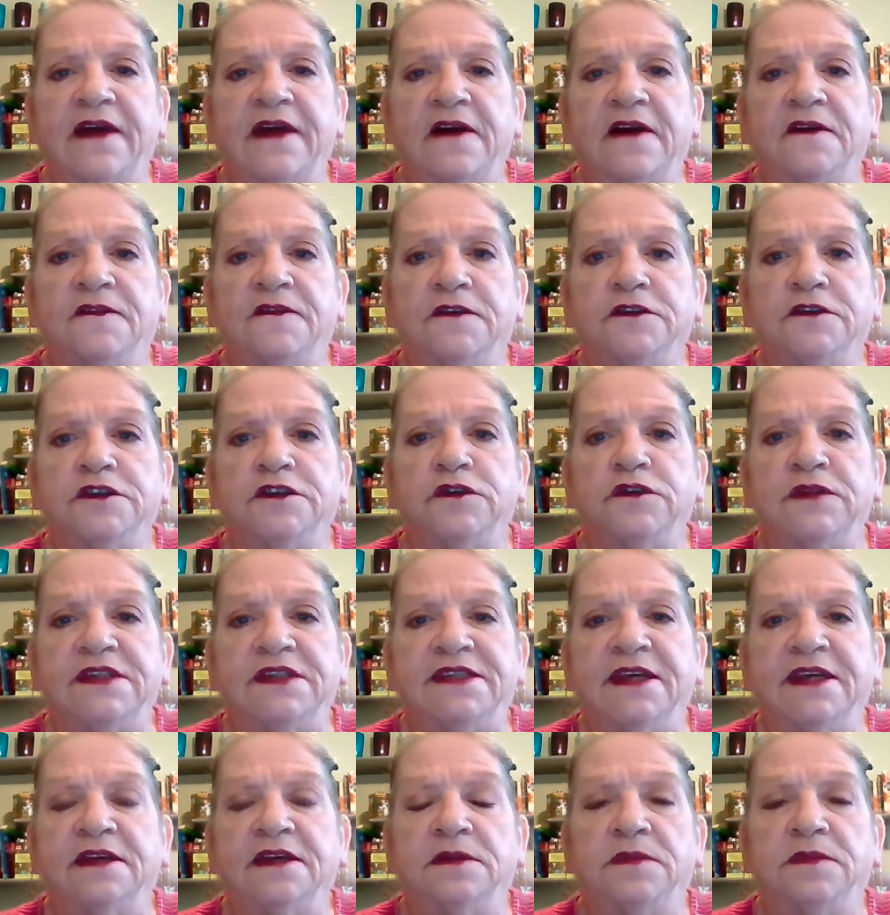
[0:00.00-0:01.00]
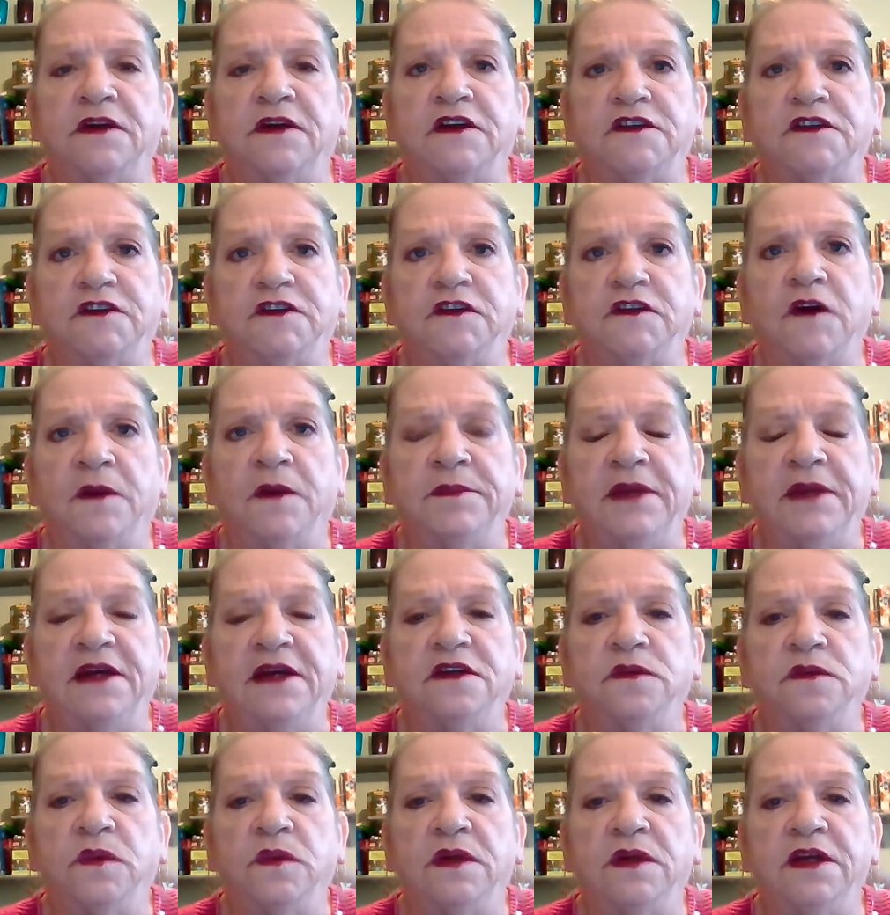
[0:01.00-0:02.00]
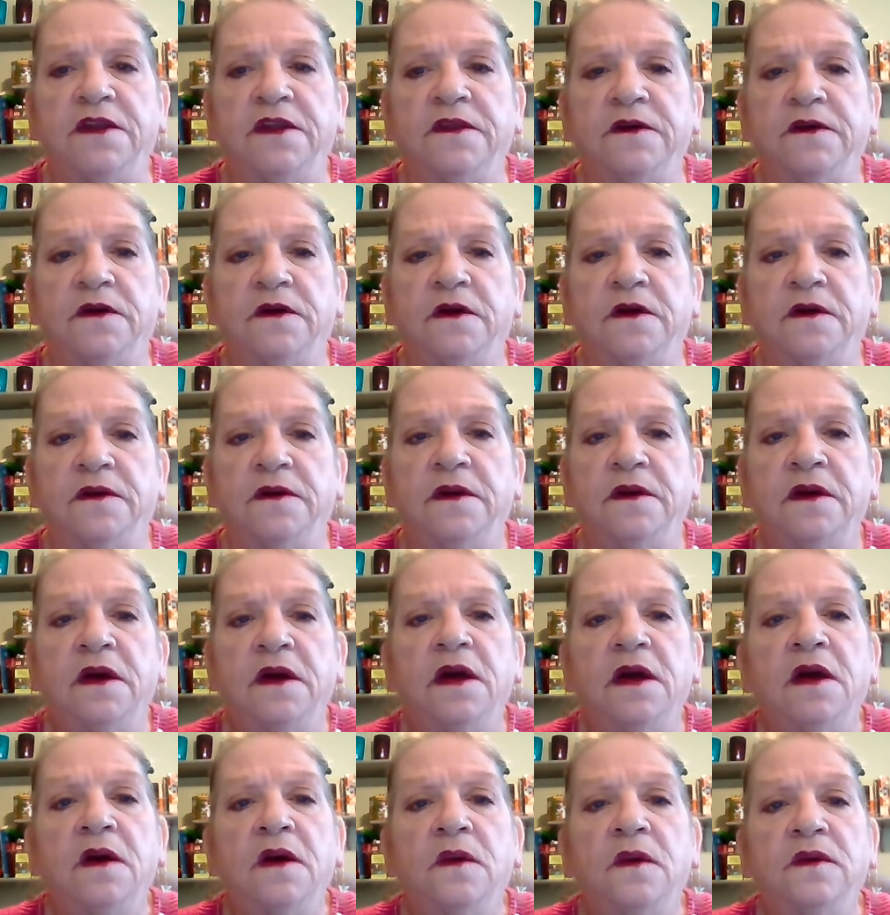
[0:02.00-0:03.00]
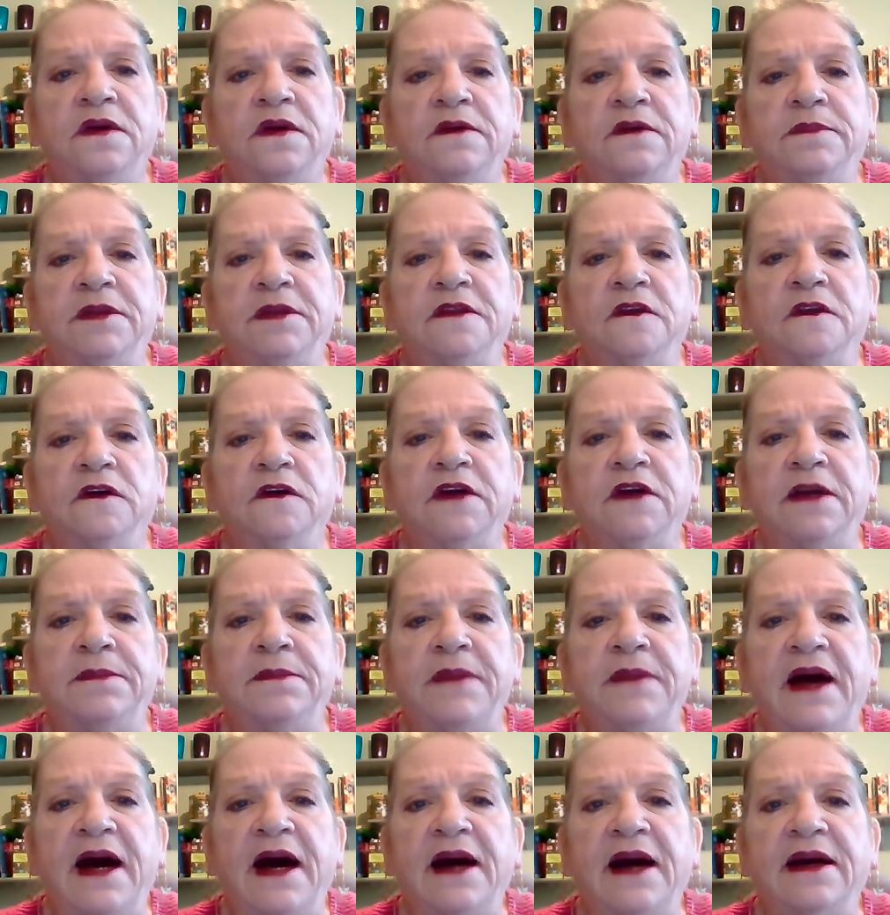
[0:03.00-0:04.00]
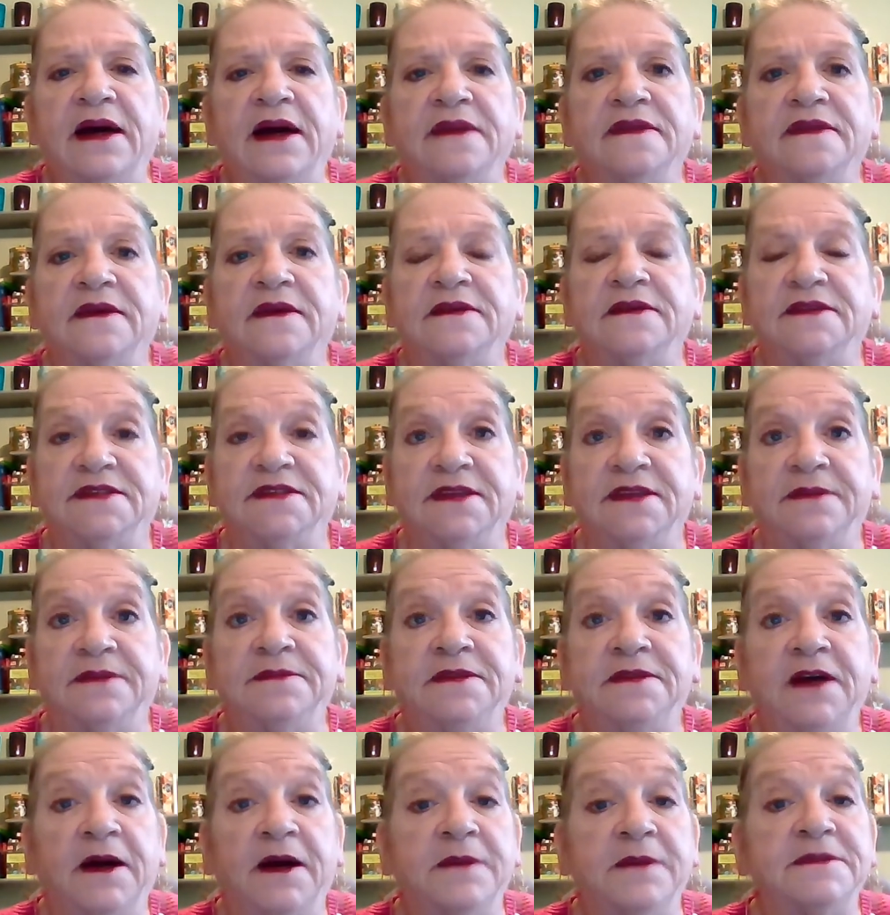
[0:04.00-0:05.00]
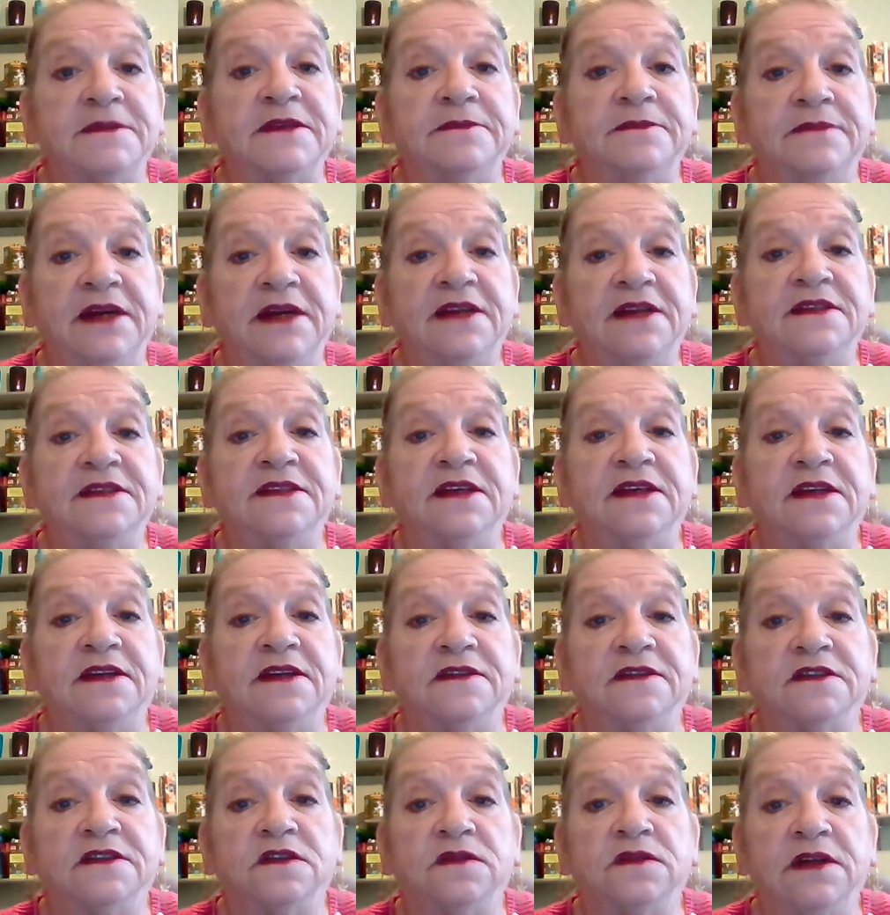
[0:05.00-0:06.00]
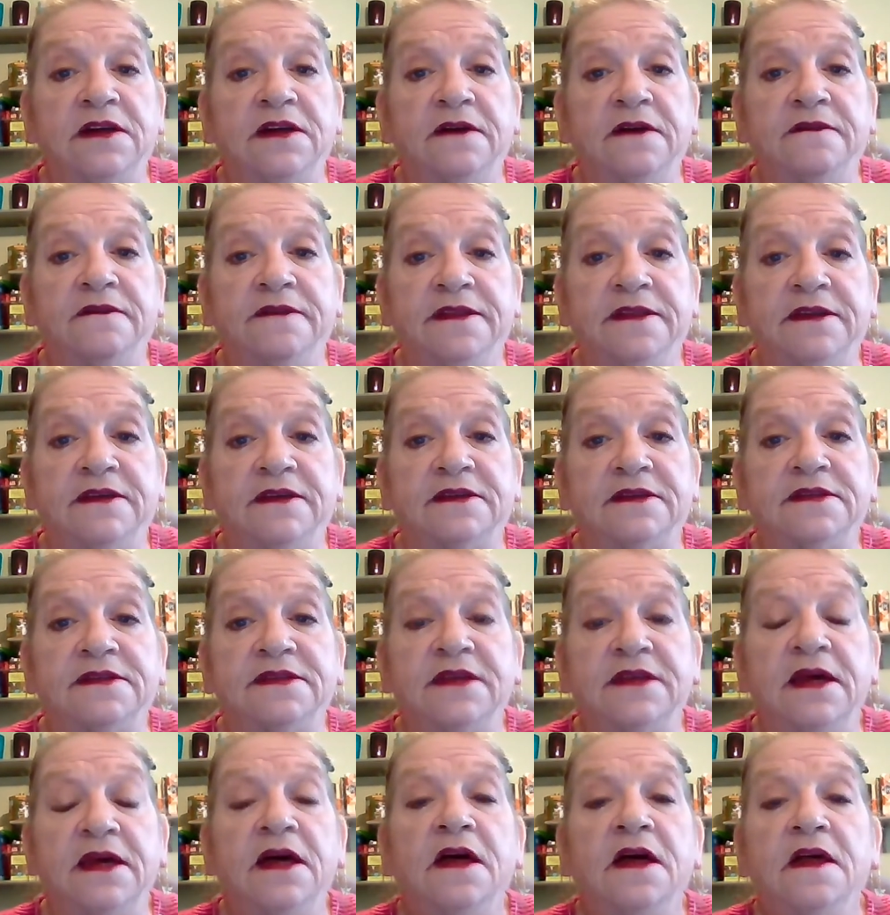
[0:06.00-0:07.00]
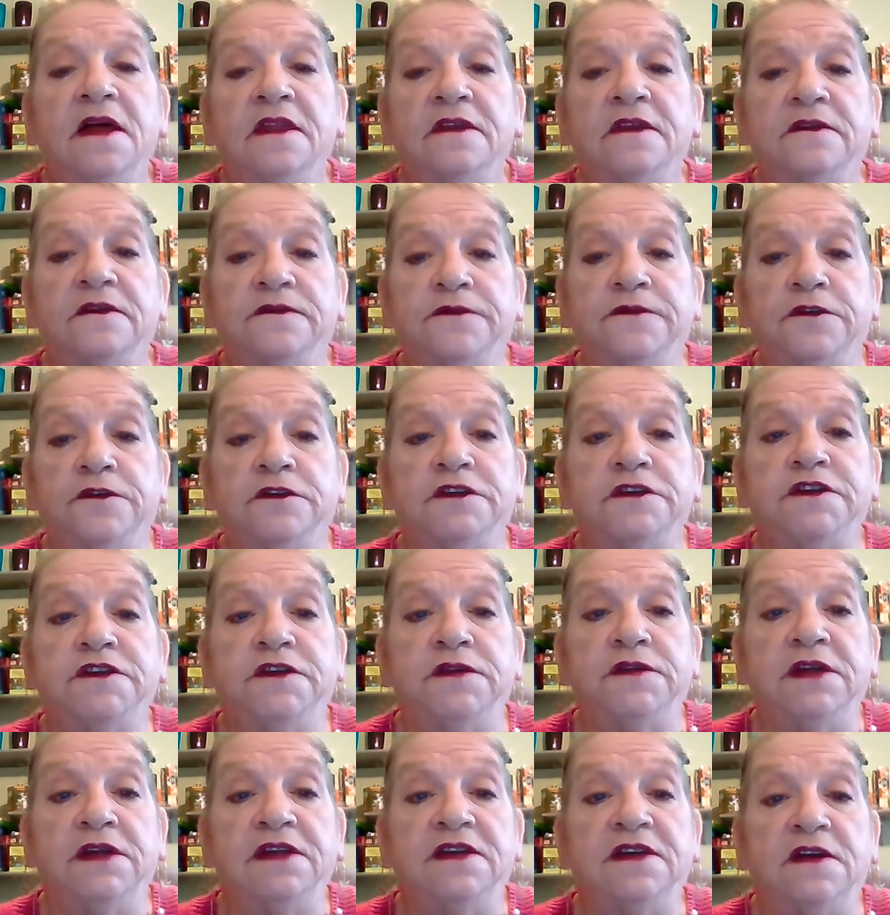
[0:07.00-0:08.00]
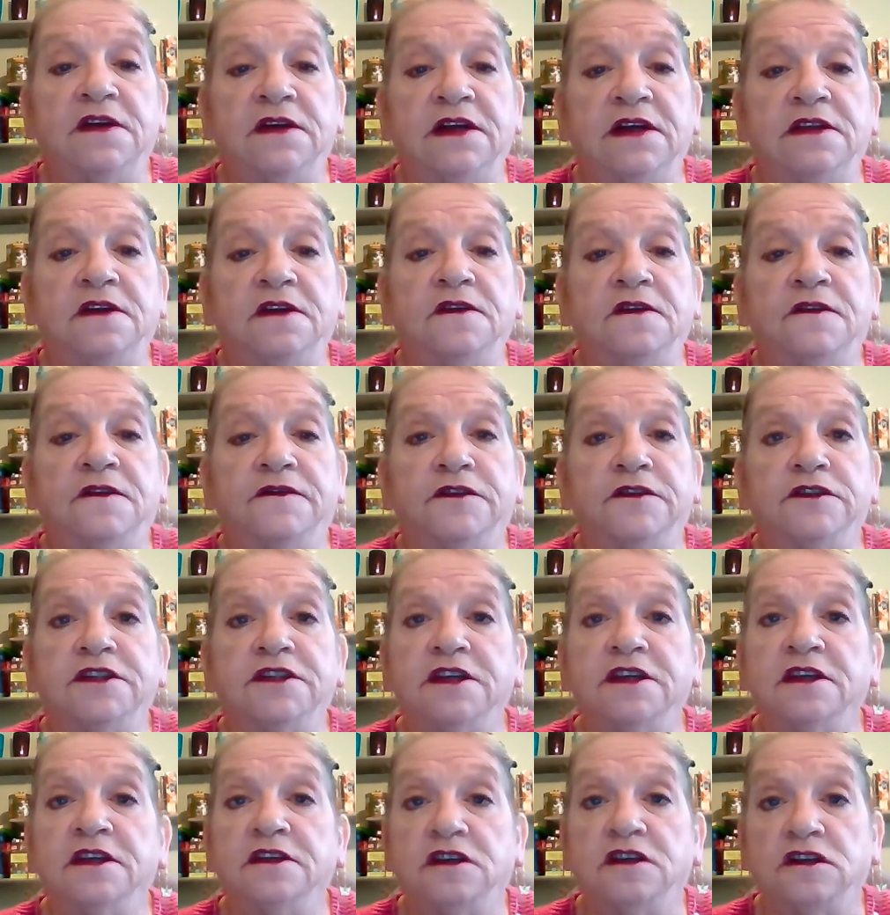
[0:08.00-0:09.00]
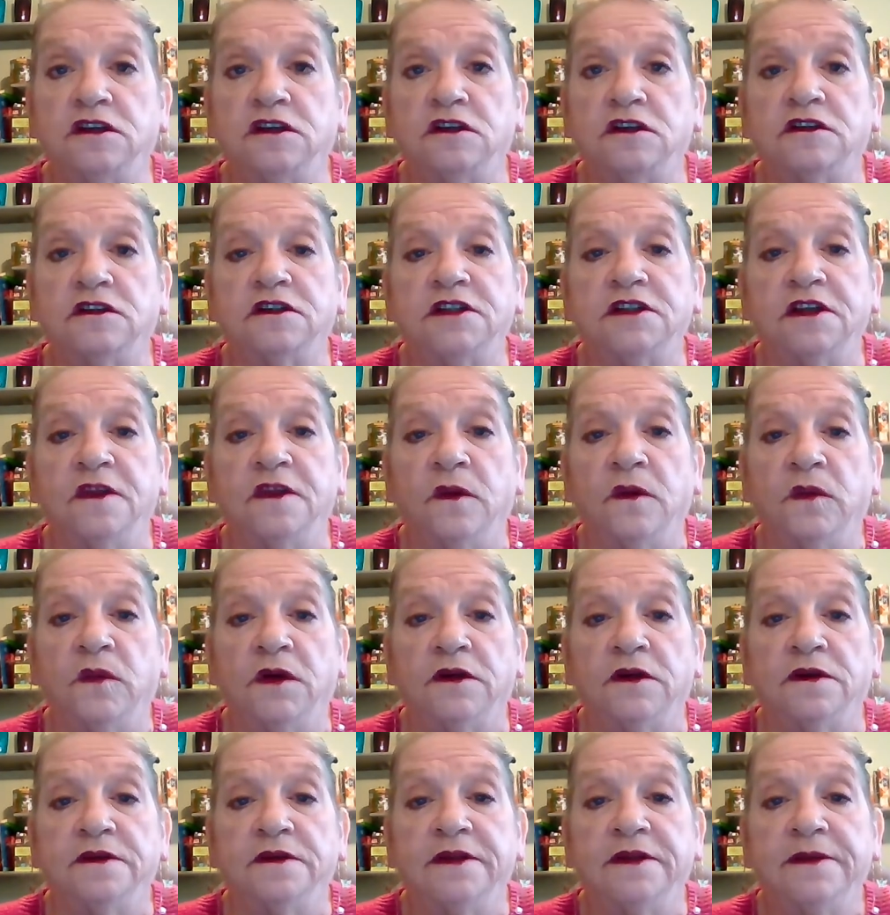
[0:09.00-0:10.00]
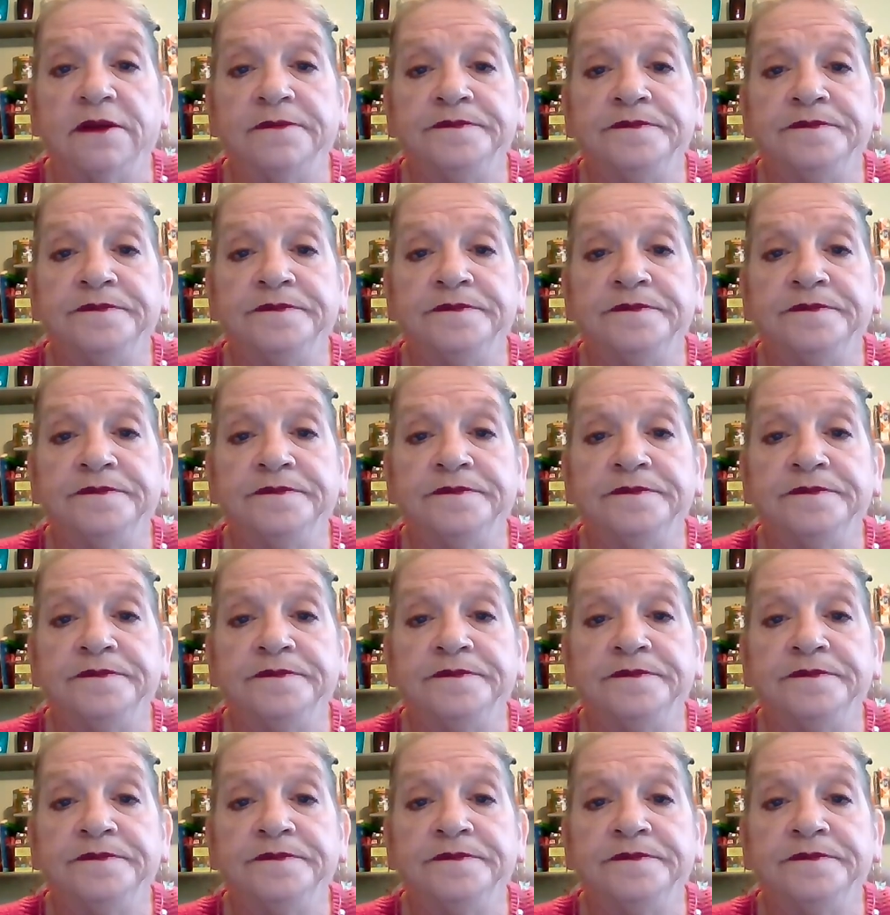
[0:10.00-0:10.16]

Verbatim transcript: anniversary celebration on May 23rd, we have been looking back at the sometimes amazing history of this, the first Unitarian Universalist church in the world.